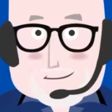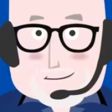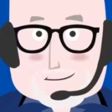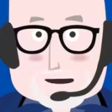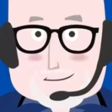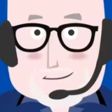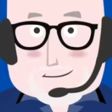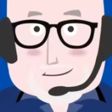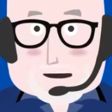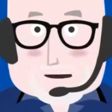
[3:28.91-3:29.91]
There's
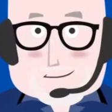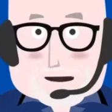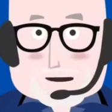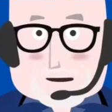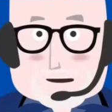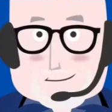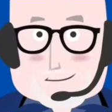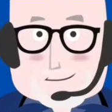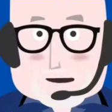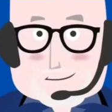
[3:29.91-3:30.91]
so much going on
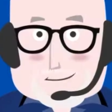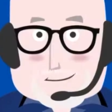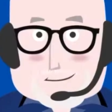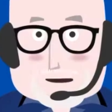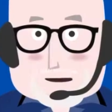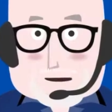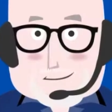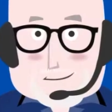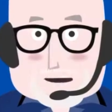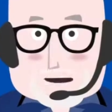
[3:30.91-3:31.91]
for folks now.
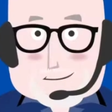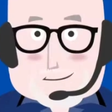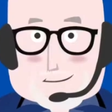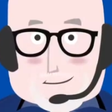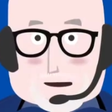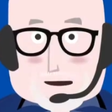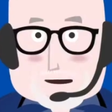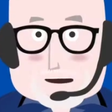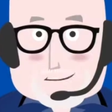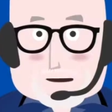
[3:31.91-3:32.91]
They're taking care of
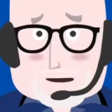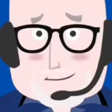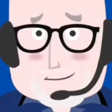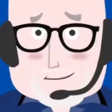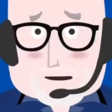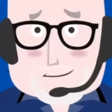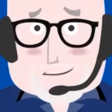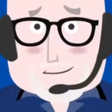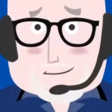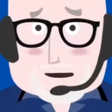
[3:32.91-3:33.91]
their parents, they're
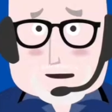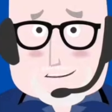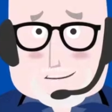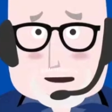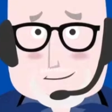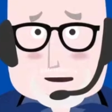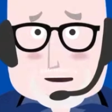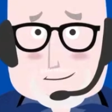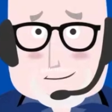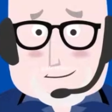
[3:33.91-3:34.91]
taking care of their
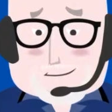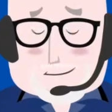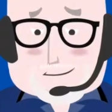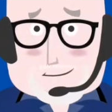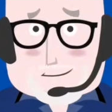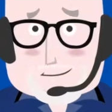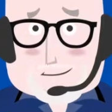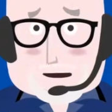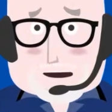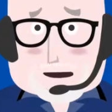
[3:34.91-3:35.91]
siblings,
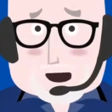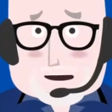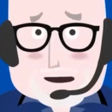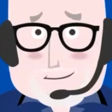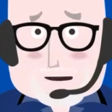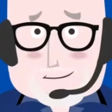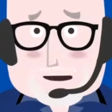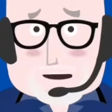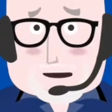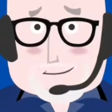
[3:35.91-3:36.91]
they're worried about their
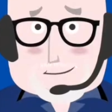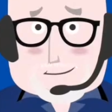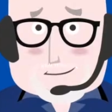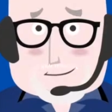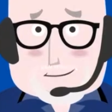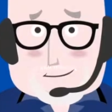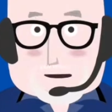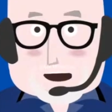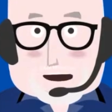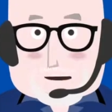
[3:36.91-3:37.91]
jobs. So the
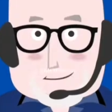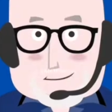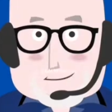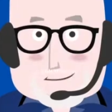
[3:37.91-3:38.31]
focus